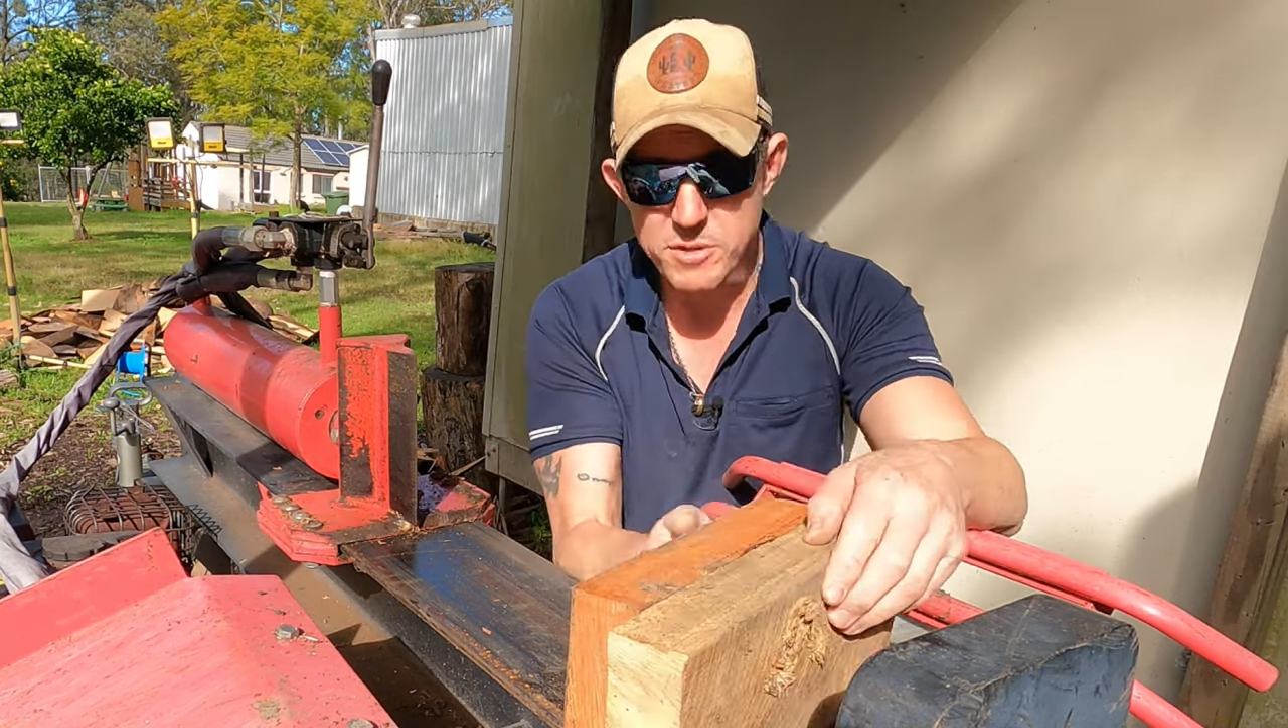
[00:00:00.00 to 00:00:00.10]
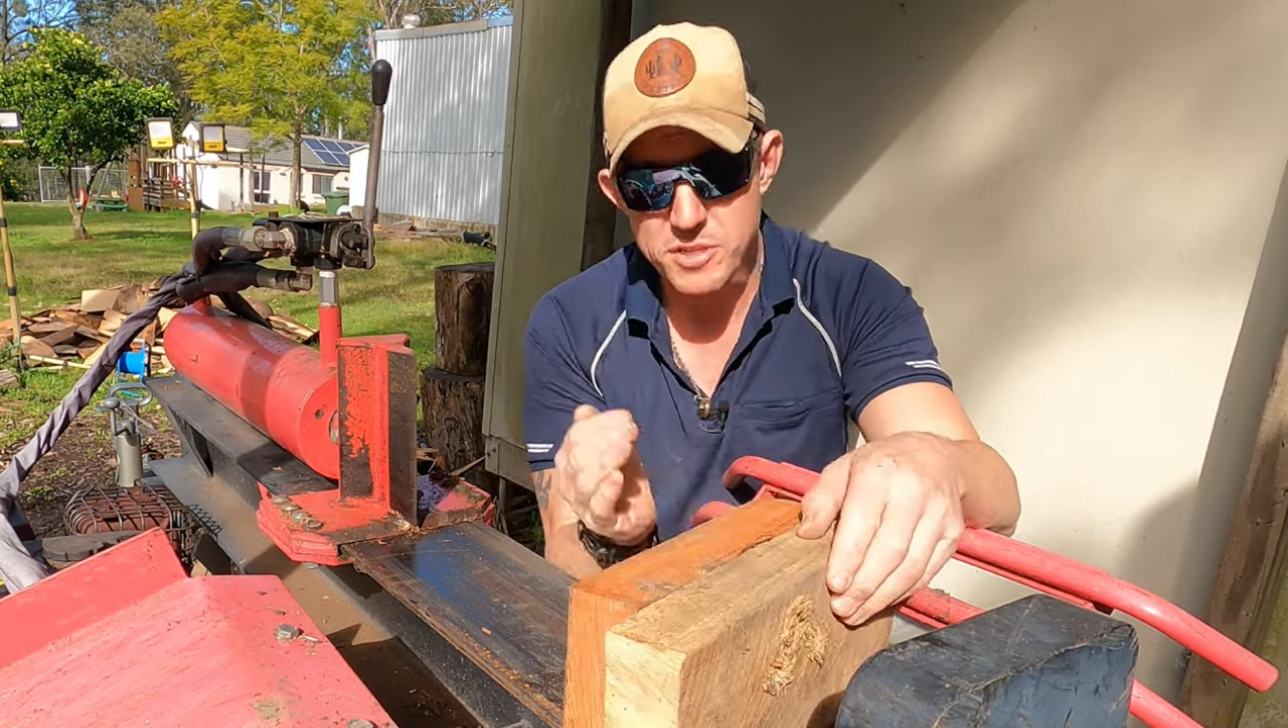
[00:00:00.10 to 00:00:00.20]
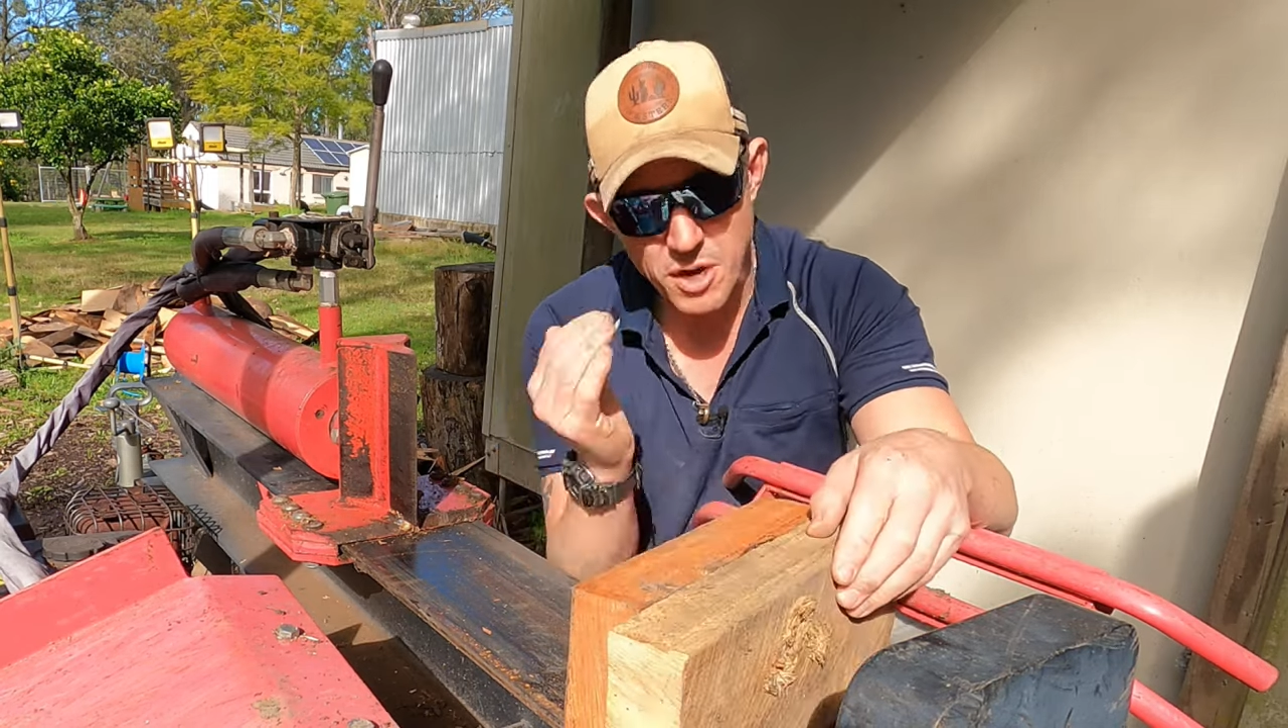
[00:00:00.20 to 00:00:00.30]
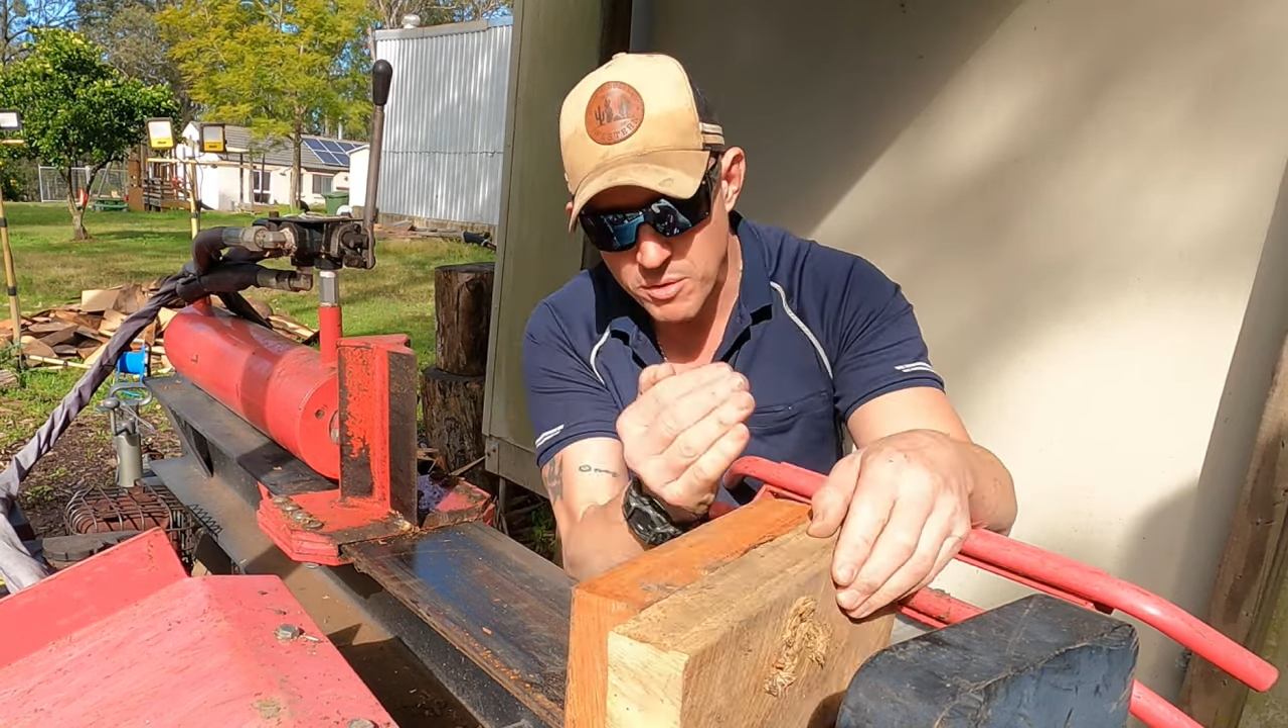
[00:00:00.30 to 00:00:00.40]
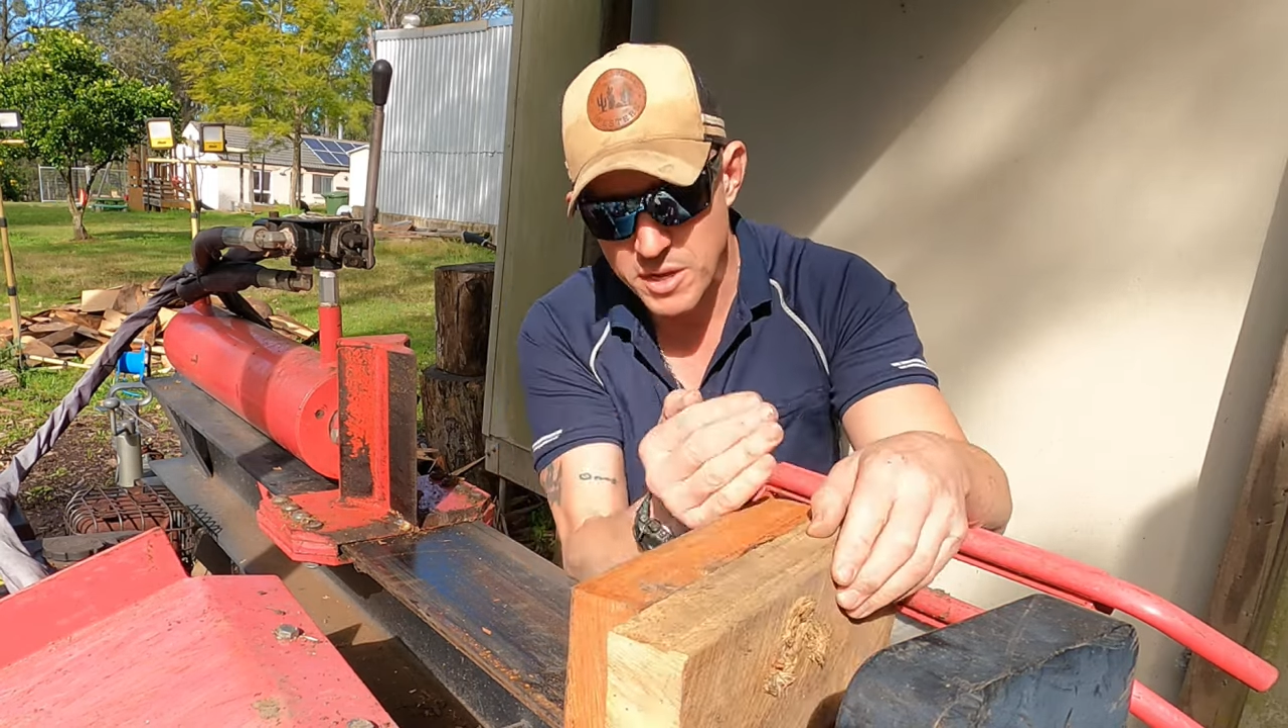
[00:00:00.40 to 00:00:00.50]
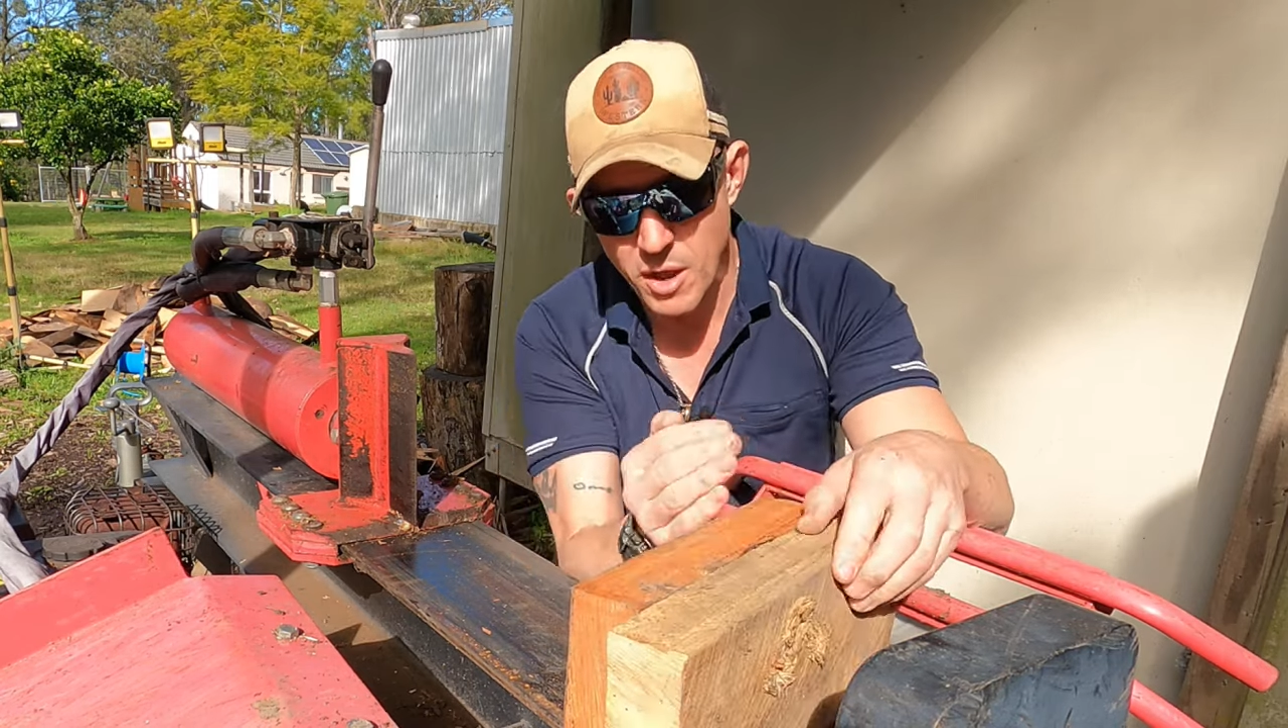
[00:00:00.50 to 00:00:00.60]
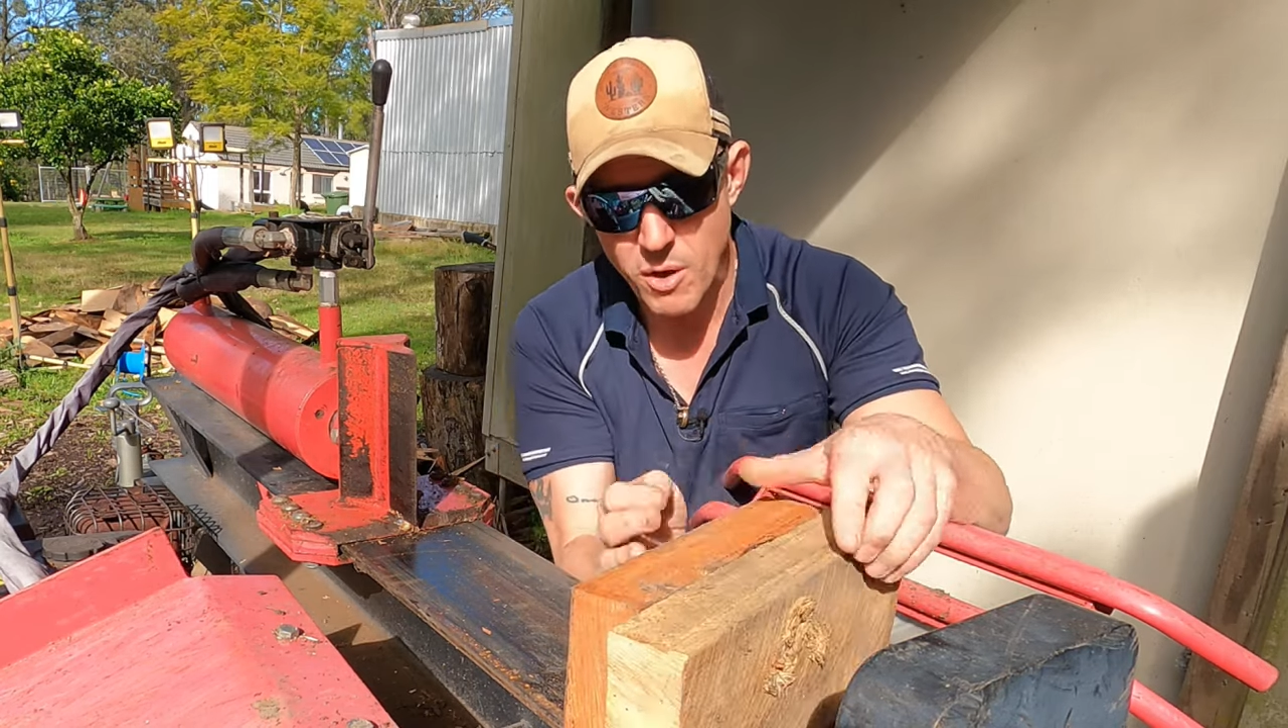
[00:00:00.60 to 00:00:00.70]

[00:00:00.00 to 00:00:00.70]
because you don't want to go